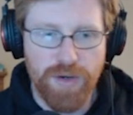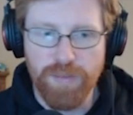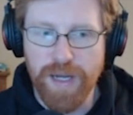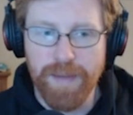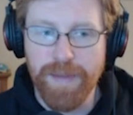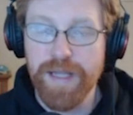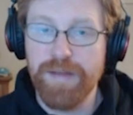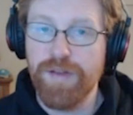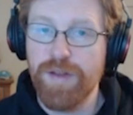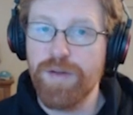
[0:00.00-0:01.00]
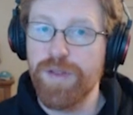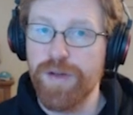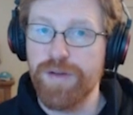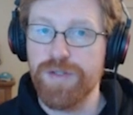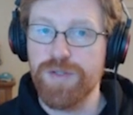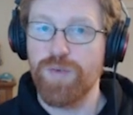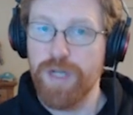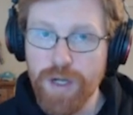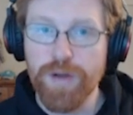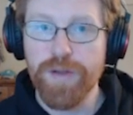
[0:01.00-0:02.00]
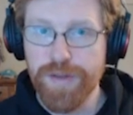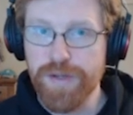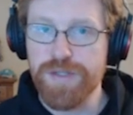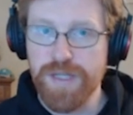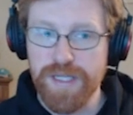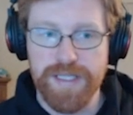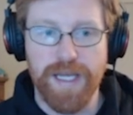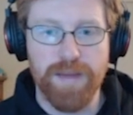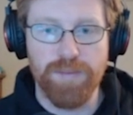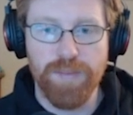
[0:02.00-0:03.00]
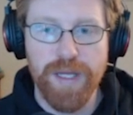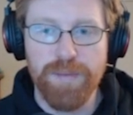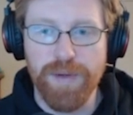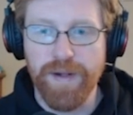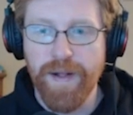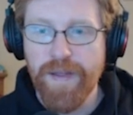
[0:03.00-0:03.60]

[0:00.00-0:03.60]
Obama, even though those we know that those are the same people.